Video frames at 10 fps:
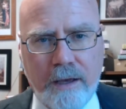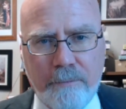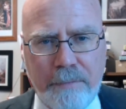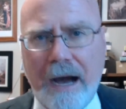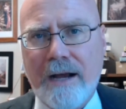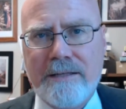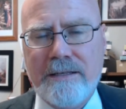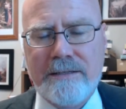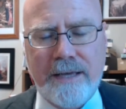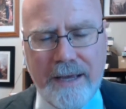box
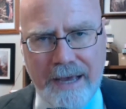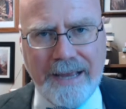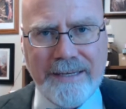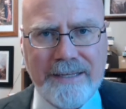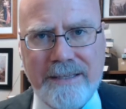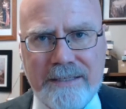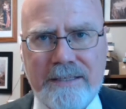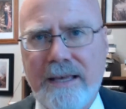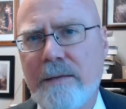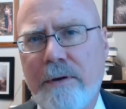and say, I did this
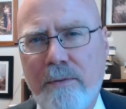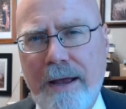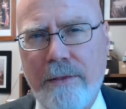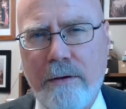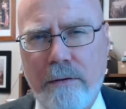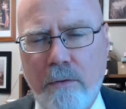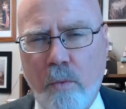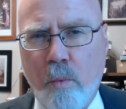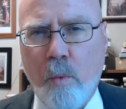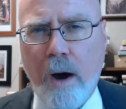thing, but rather,
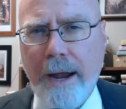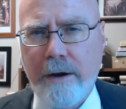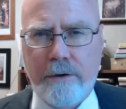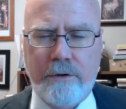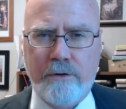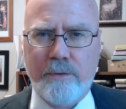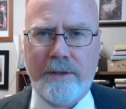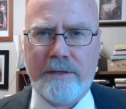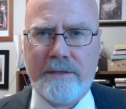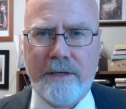why are you doing
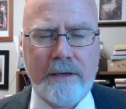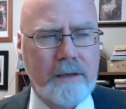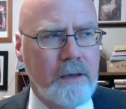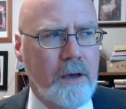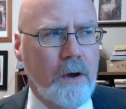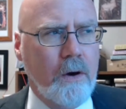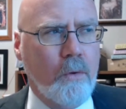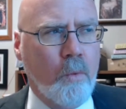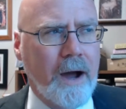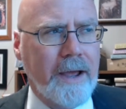this thing?
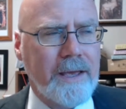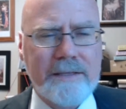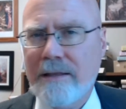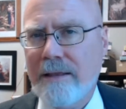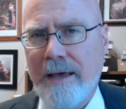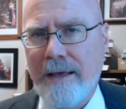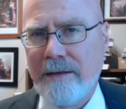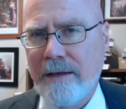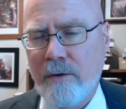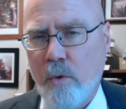Why is it that
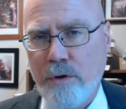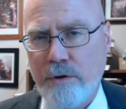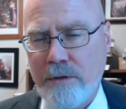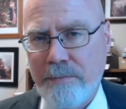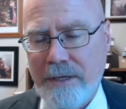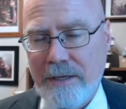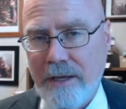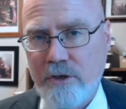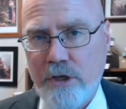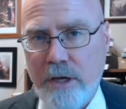in order to be an
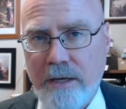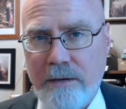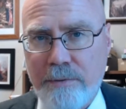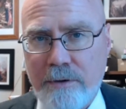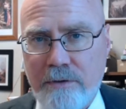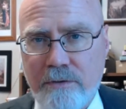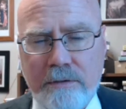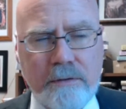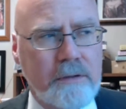educated person